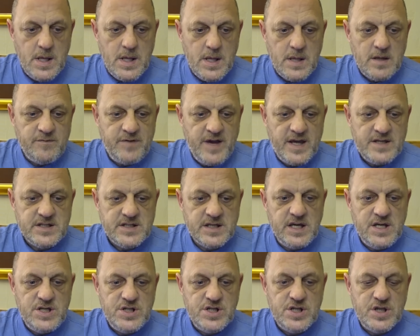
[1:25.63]
The
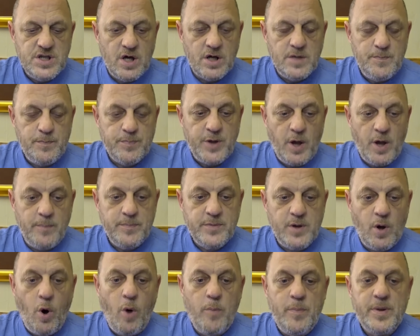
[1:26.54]
investigation,
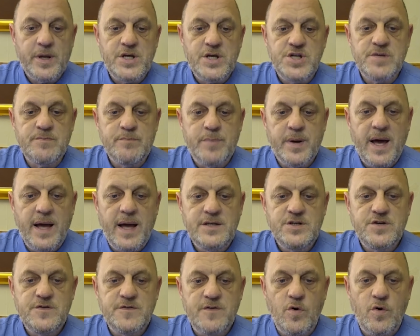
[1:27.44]
dubbed Operation
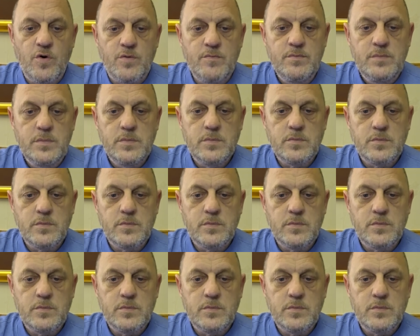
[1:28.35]
BRANCHFORM,